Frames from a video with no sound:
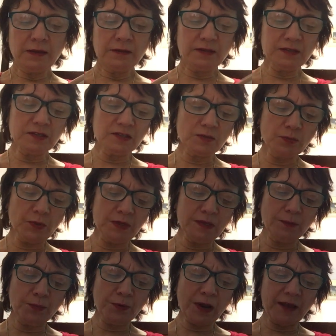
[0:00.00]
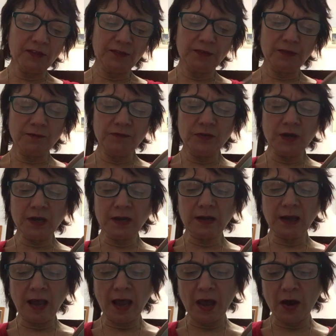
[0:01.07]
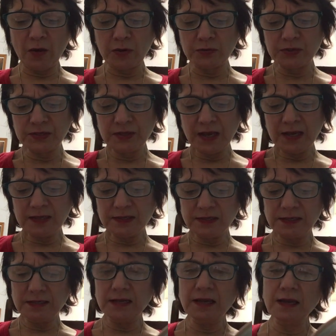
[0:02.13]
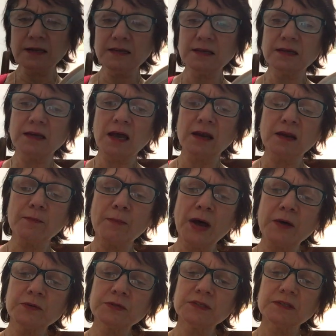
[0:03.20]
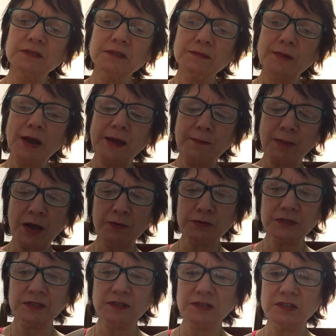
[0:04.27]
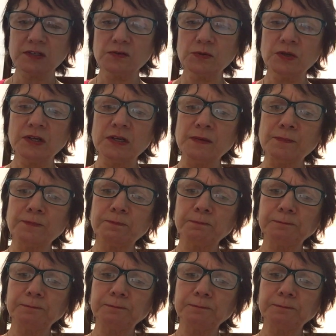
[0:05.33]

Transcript: The sweet breath of young cows standing on a mountain by a mountain stream.